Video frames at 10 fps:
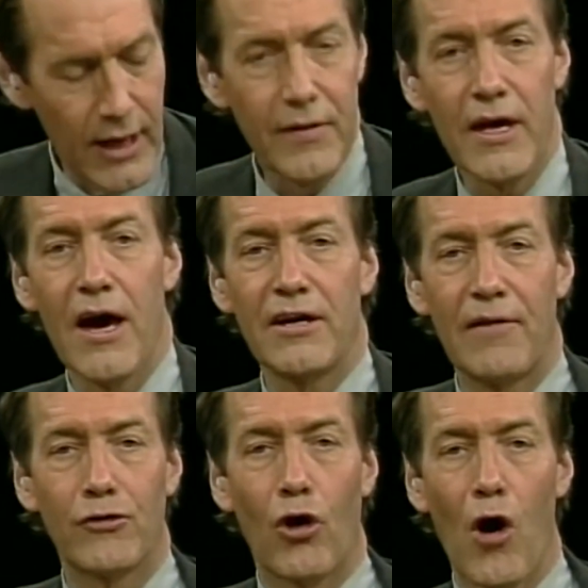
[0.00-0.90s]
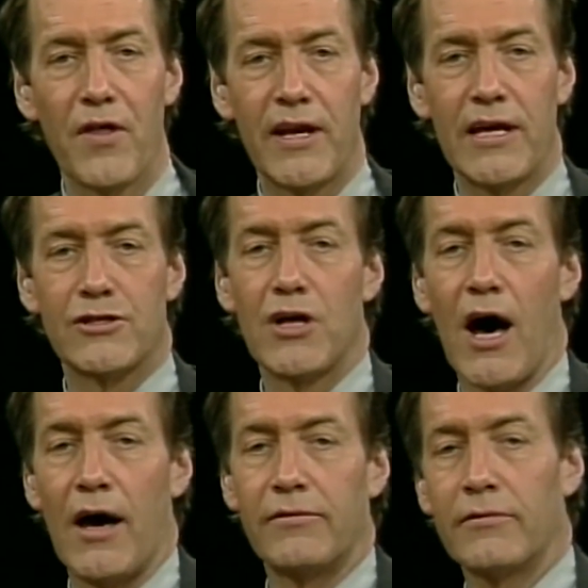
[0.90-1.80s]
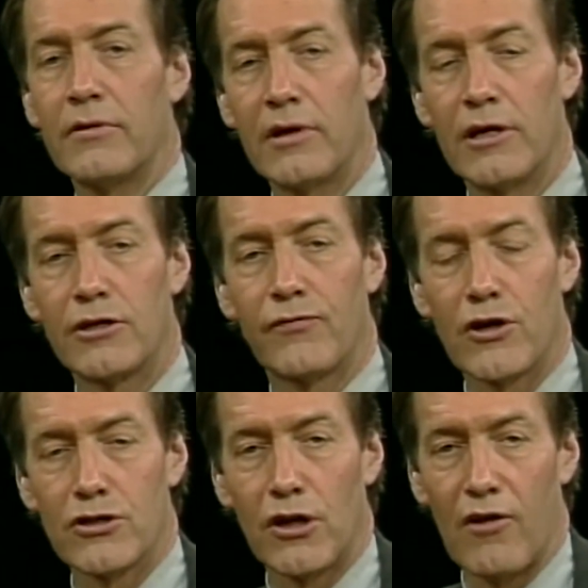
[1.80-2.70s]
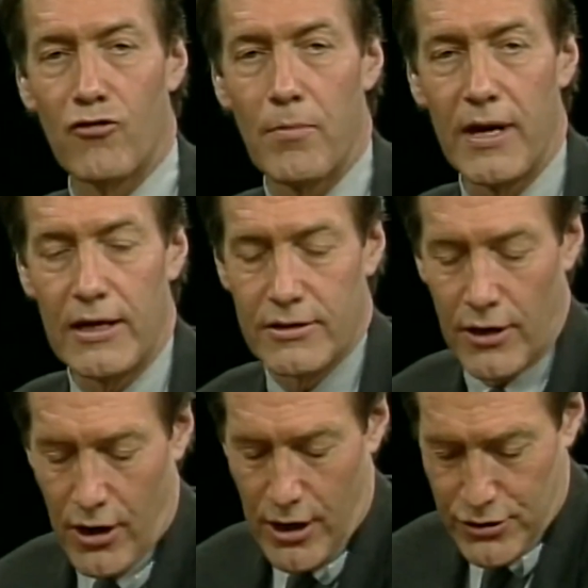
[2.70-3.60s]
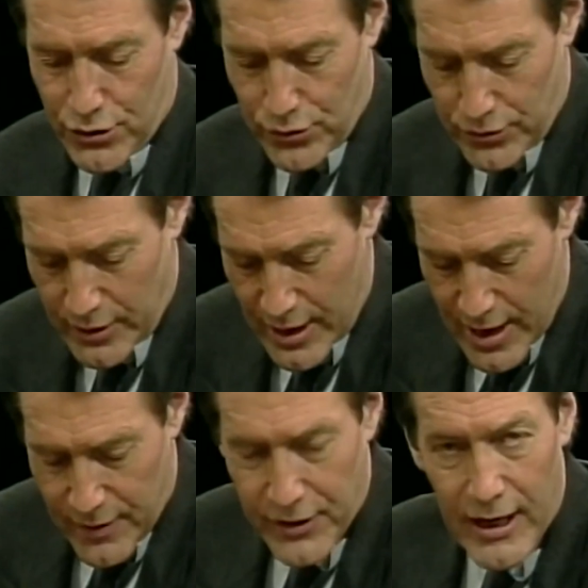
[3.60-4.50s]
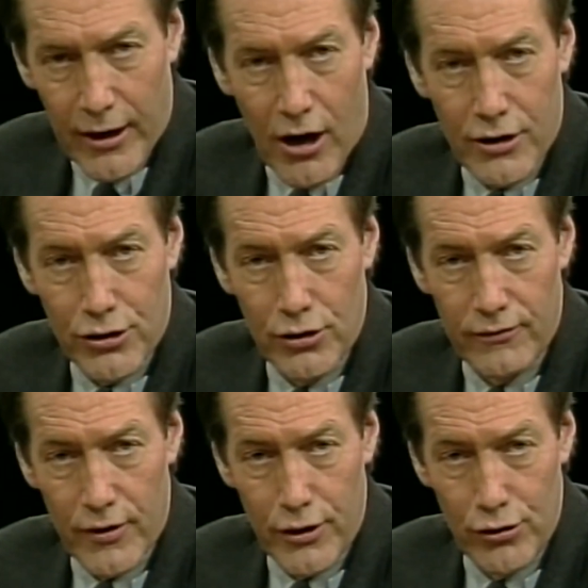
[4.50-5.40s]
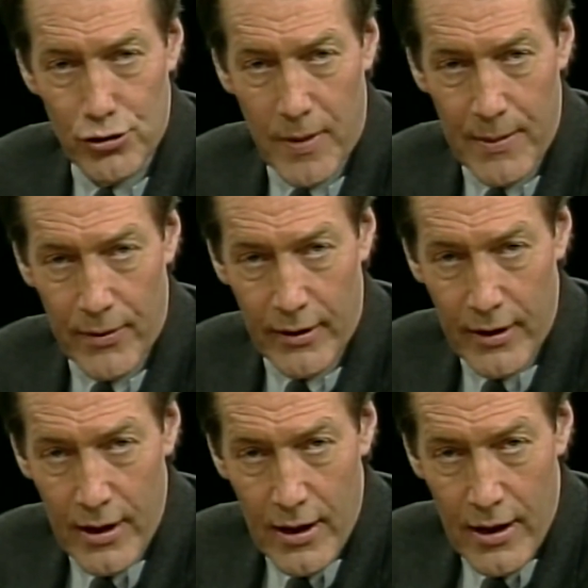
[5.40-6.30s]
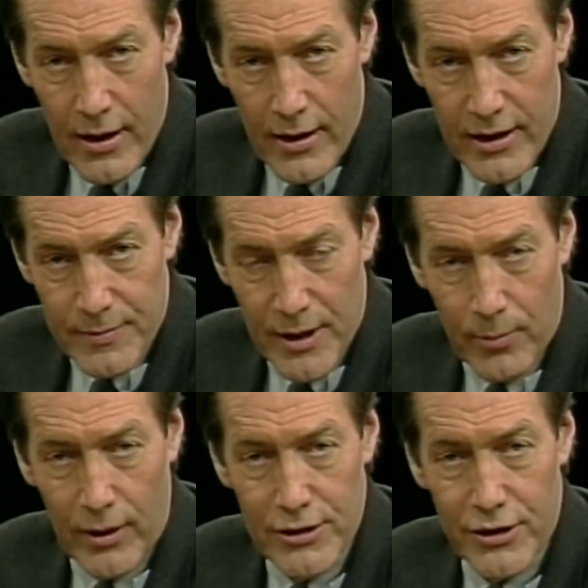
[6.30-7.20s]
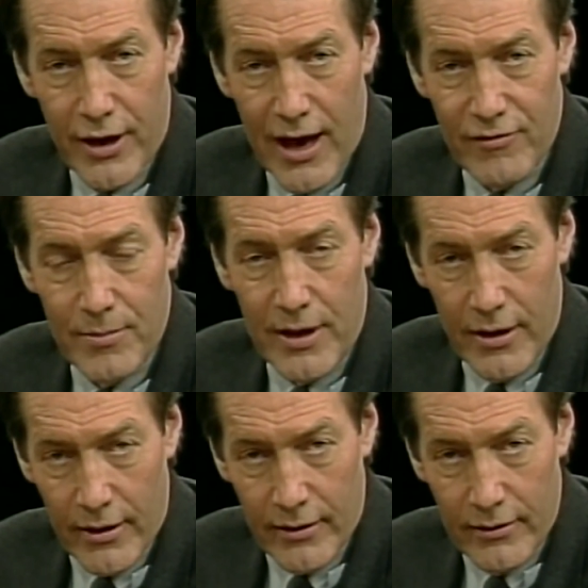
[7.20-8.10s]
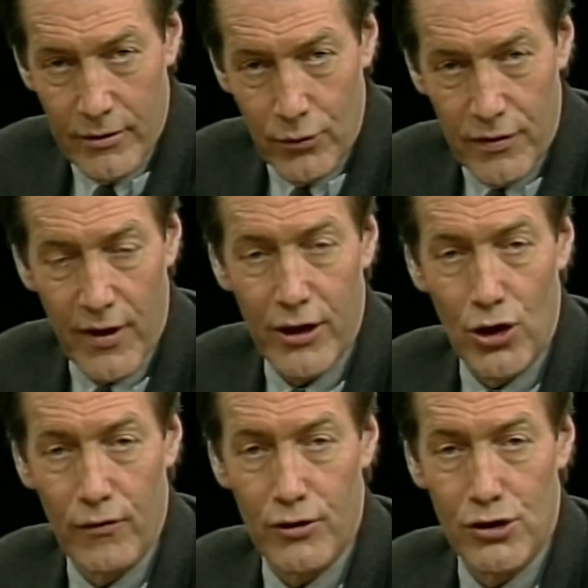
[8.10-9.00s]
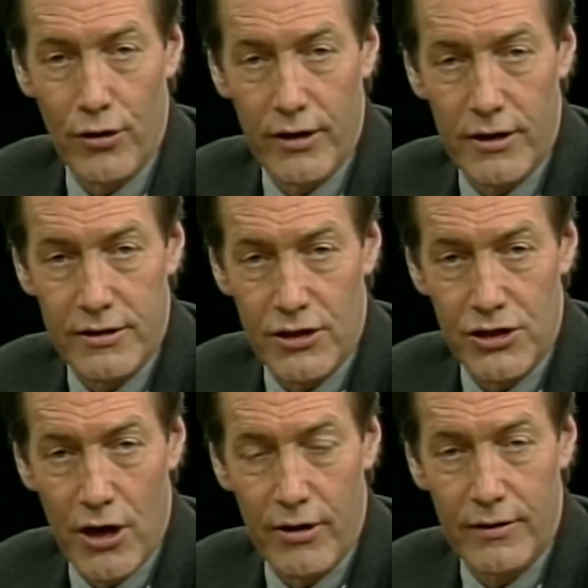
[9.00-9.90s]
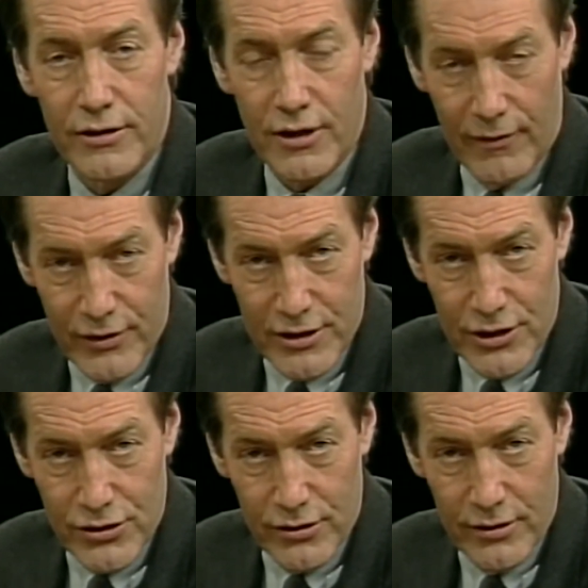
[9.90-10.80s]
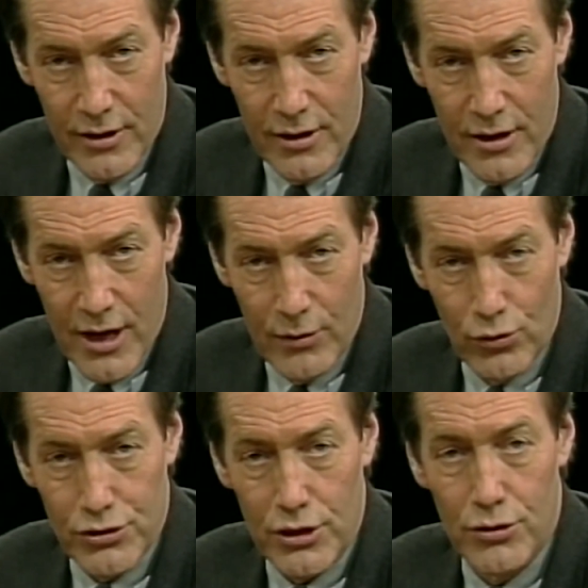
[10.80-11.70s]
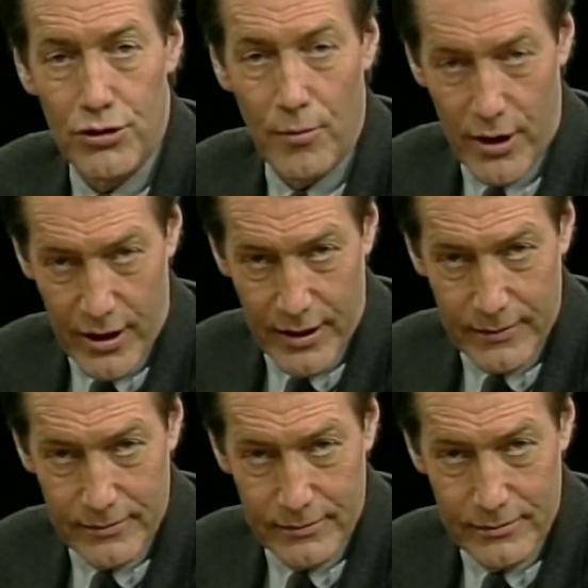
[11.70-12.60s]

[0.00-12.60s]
In the end, after all that he has done, his first love remains the cartoon, the daily cartoon for the newspaper. It has been a pleasure to have him here. We thank you for joining us and sharing in this conversation, and we'll see you tomorrow night.